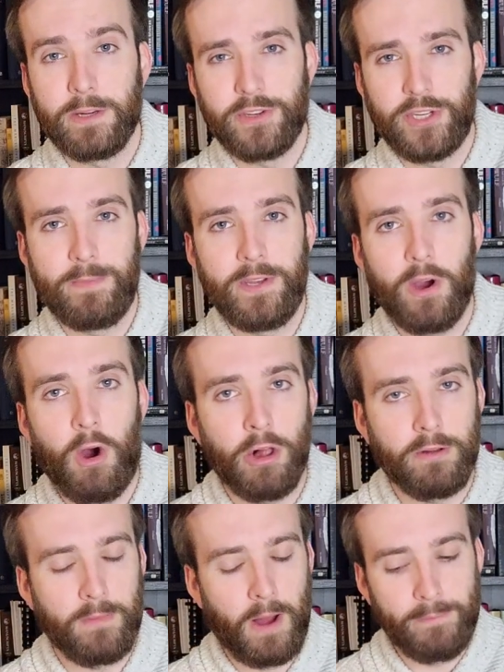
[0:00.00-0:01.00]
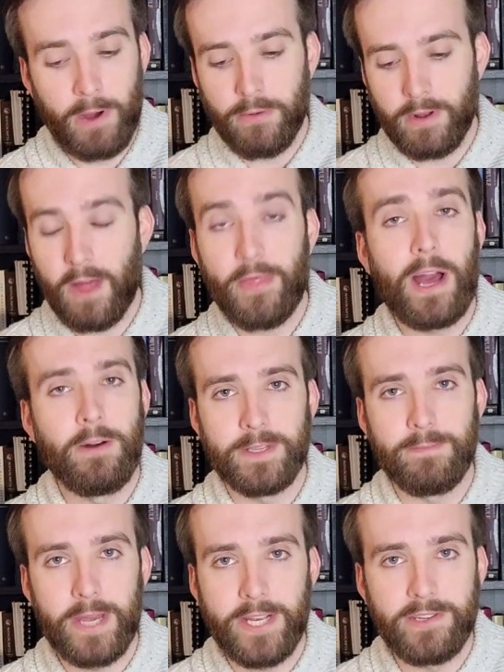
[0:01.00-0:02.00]
So it should be all about a
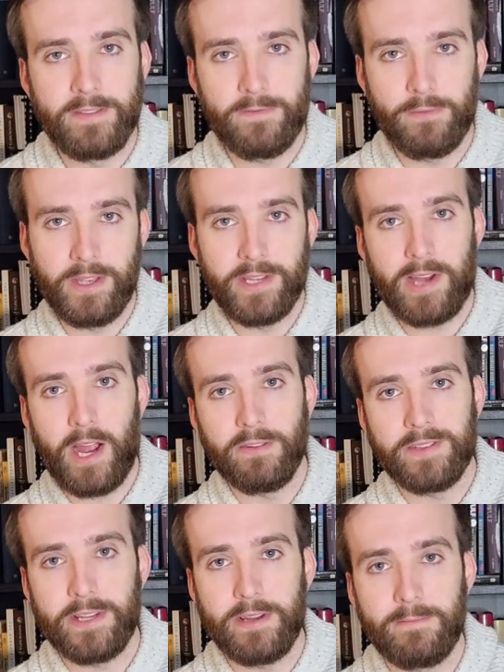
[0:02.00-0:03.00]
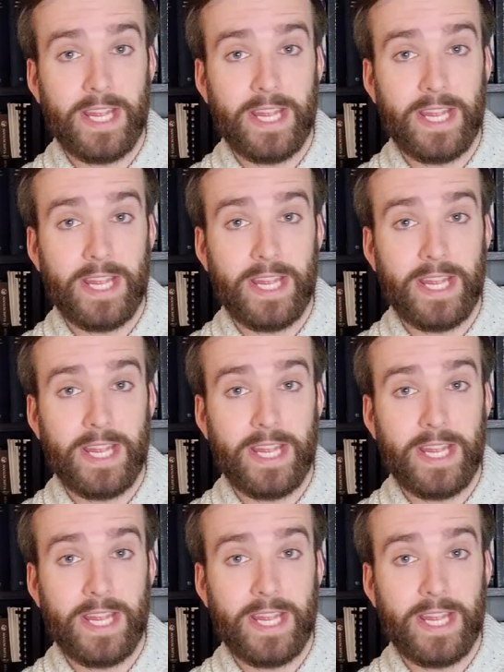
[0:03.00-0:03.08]
thousand pages for the entire set.